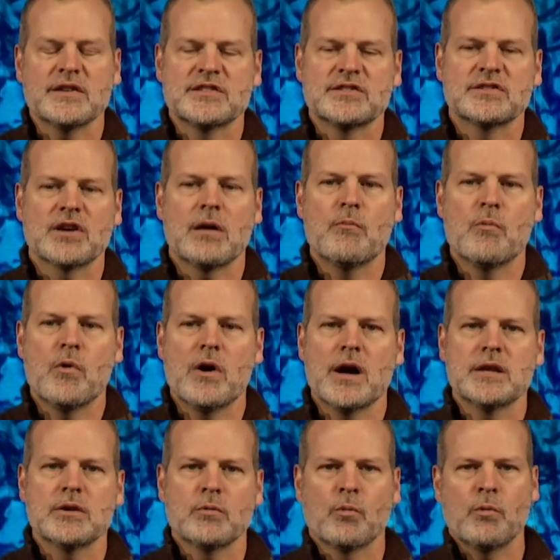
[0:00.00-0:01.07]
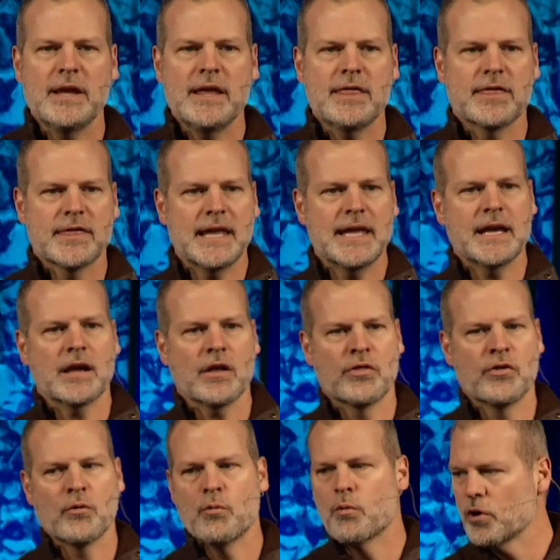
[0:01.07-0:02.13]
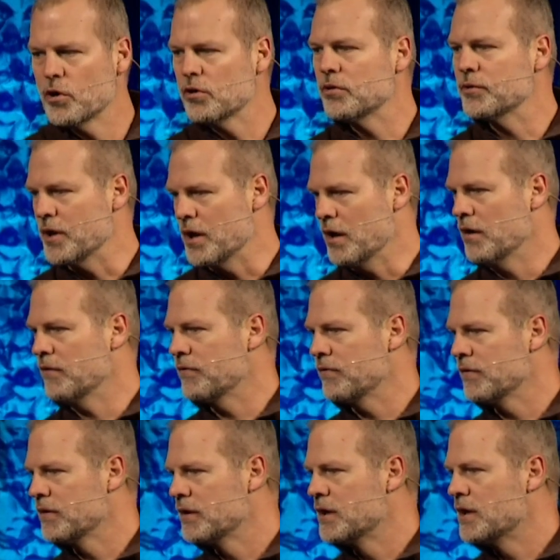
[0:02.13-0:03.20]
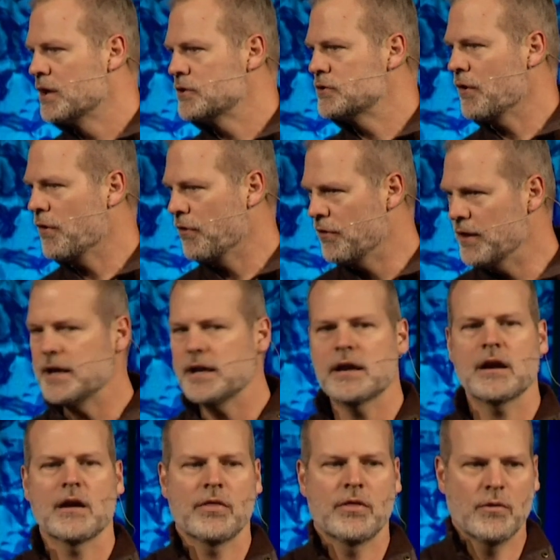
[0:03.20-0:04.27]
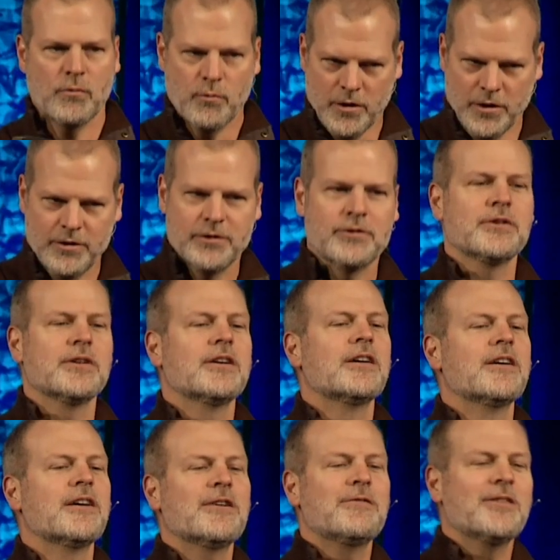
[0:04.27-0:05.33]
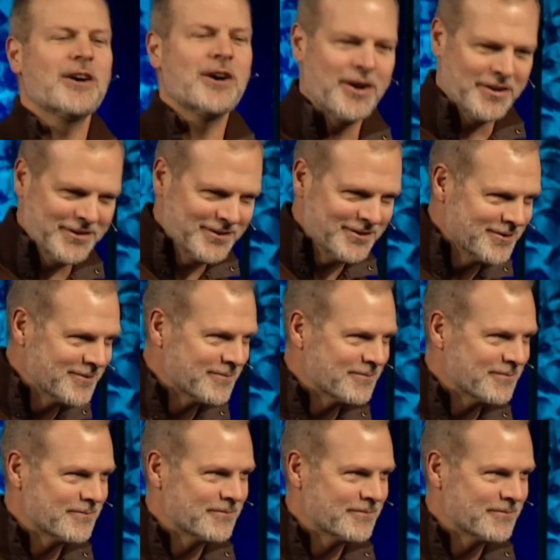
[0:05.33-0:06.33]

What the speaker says: someone we think the world of to think the world of us.